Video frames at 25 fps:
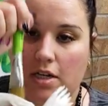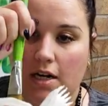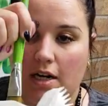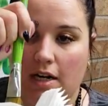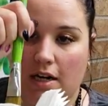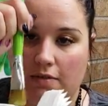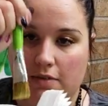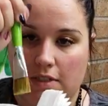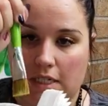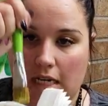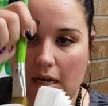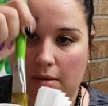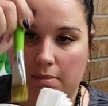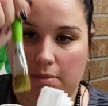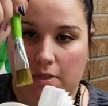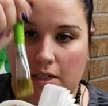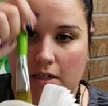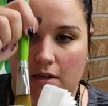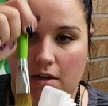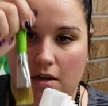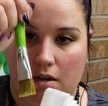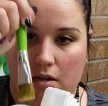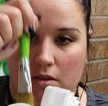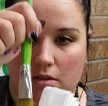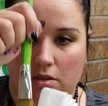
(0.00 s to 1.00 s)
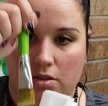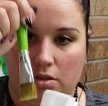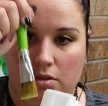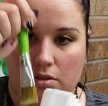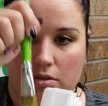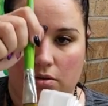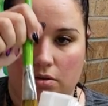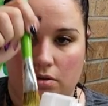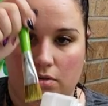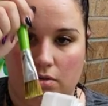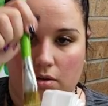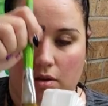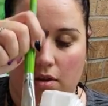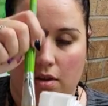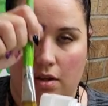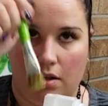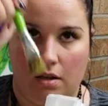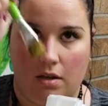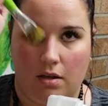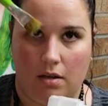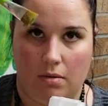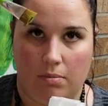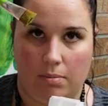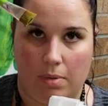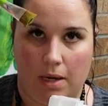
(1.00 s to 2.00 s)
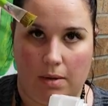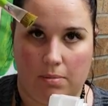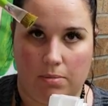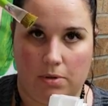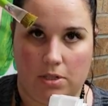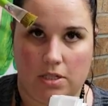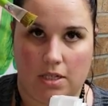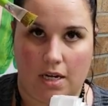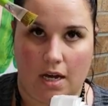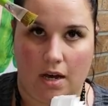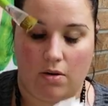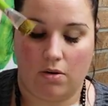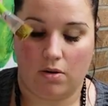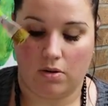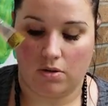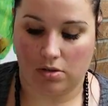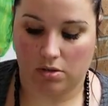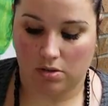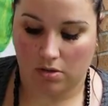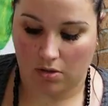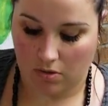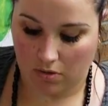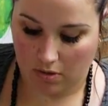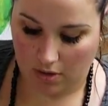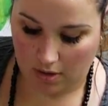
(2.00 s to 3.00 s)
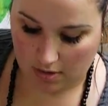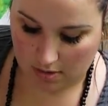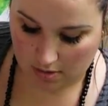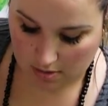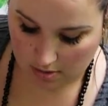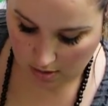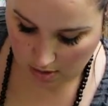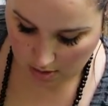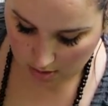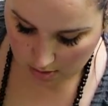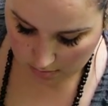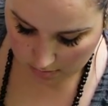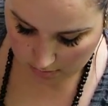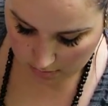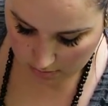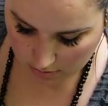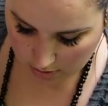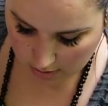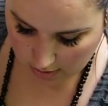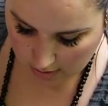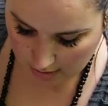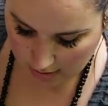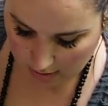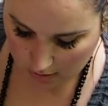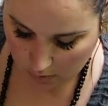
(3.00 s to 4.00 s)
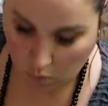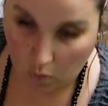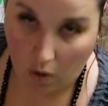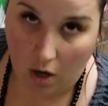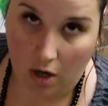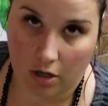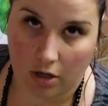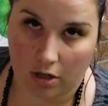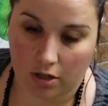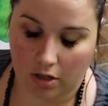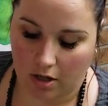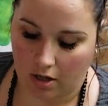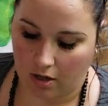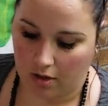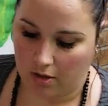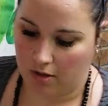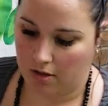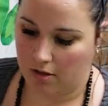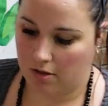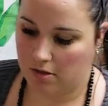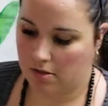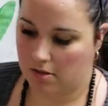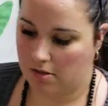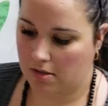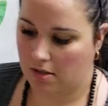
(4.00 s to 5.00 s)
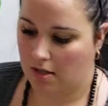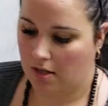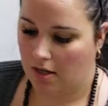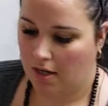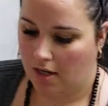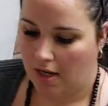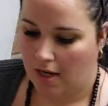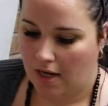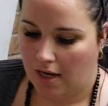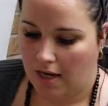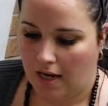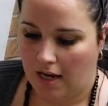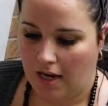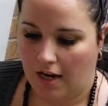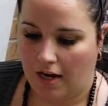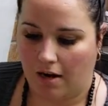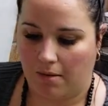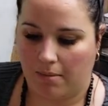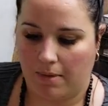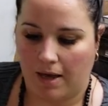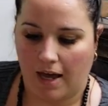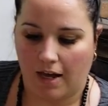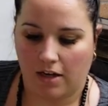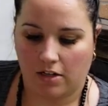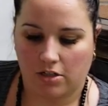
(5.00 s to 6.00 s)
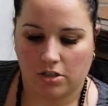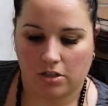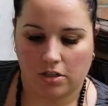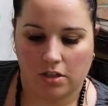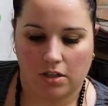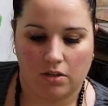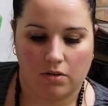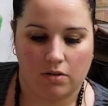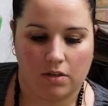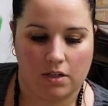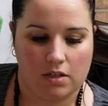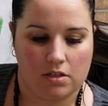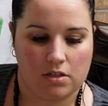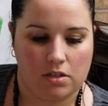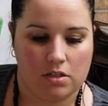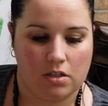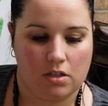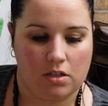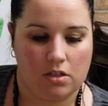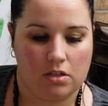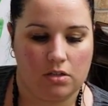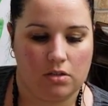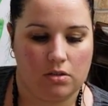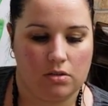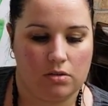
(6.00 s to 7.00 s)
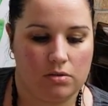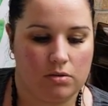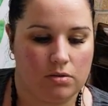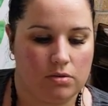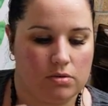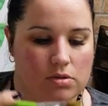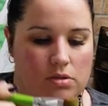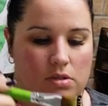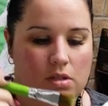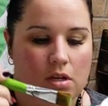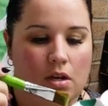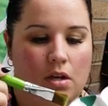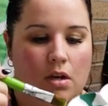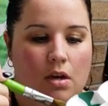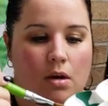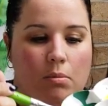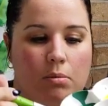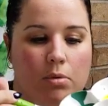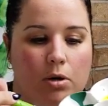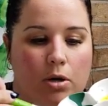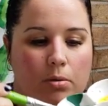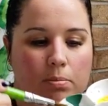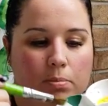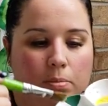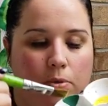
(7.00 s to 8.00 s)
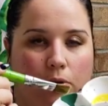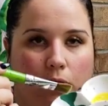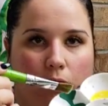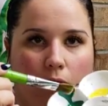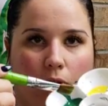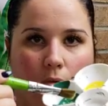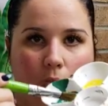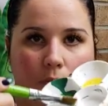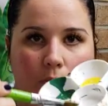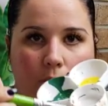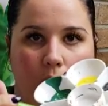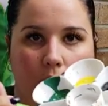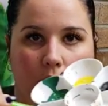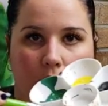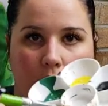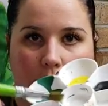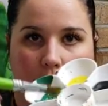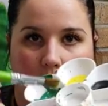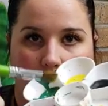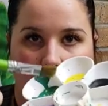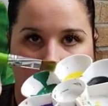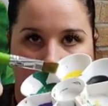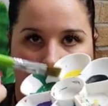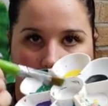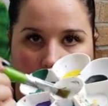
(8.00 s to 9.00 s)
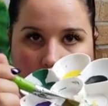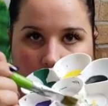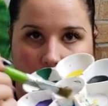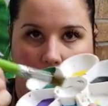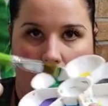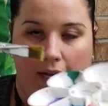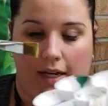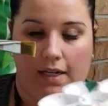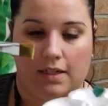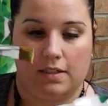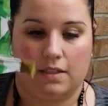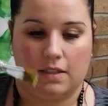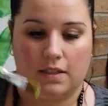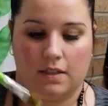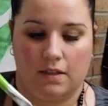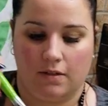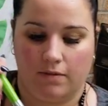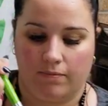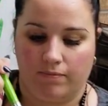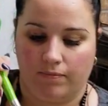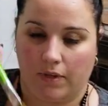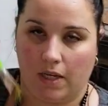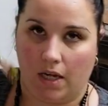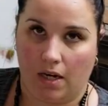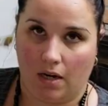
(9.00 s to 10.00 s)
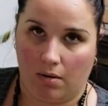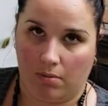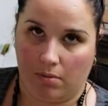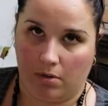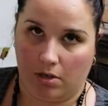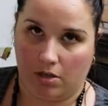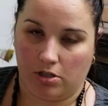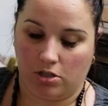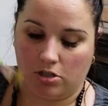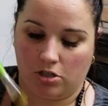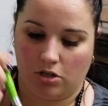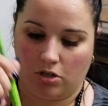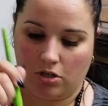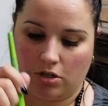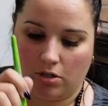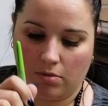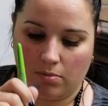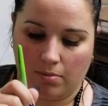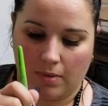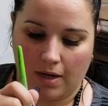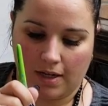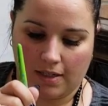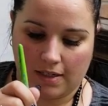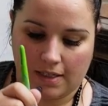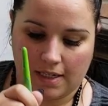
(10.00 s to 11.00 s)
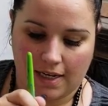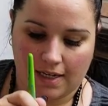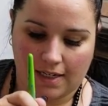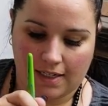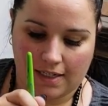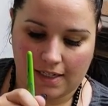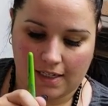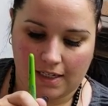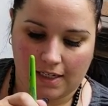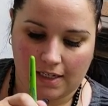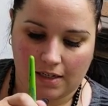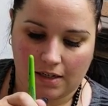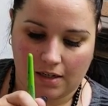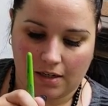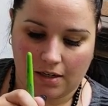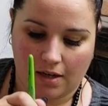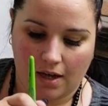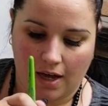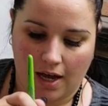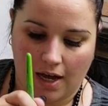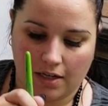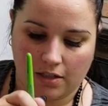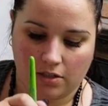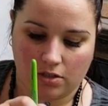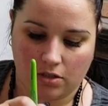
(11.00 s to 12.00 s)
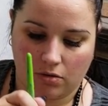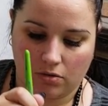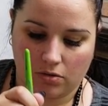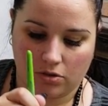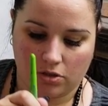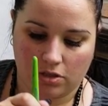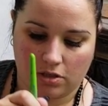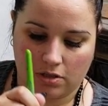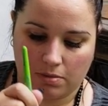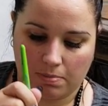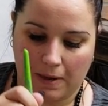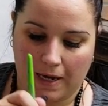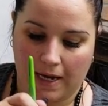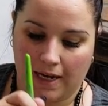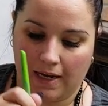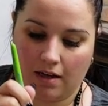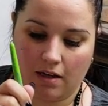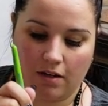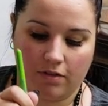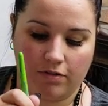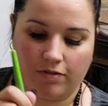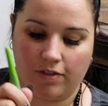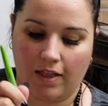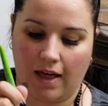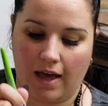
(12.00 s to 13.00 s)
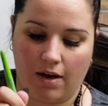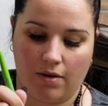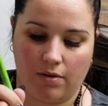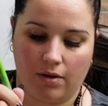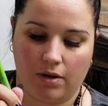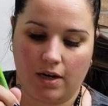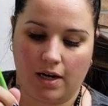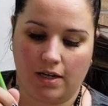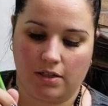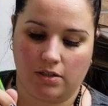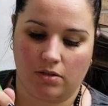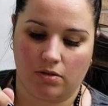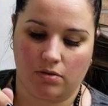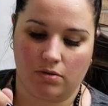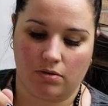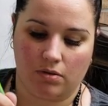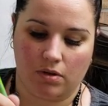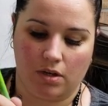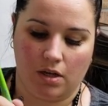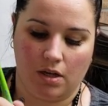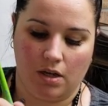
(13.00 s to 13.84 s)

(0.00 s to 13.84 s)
and I've dabbed it onto the paper towel so it's not creating watercolors. And I'm actually going to use purple, blue, and white. And I'm going to show you my technique. I don't just paint a flower. I don't